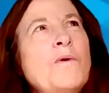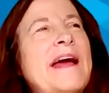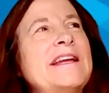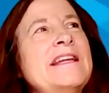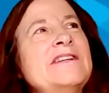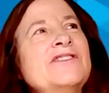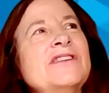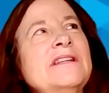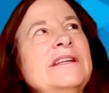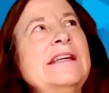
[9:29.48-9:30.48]
when I
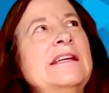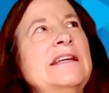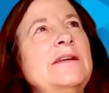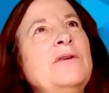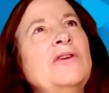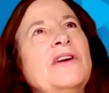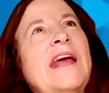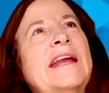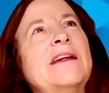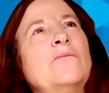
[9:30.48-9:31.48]
initially
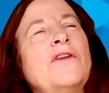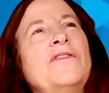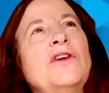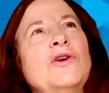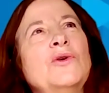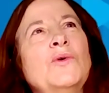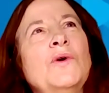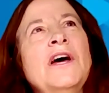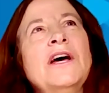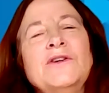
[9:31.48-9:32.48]
communicated with you,